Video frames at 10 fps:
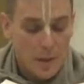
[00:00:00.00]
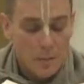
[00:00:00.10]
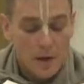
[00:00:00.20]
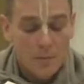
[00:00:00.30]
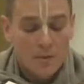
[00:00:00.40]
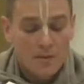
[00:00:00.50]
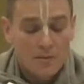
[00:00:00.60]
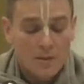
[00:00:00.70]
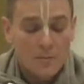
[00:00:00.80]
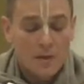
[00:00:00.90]
Brahmanas
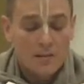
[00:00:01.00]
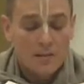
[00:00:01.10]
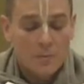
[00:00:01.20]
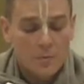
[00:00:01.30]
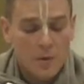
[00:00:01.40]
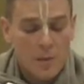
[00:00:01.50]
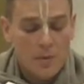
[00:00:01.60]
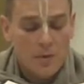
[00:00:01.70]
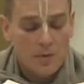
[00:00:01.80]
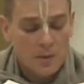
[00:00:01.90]
are not meant to be
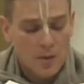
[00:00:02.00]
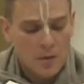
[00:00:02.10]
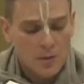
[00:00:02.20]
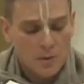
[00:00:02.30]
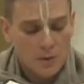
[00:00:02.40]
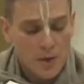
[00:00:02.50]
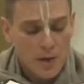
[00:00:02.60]
Brahmanas alone.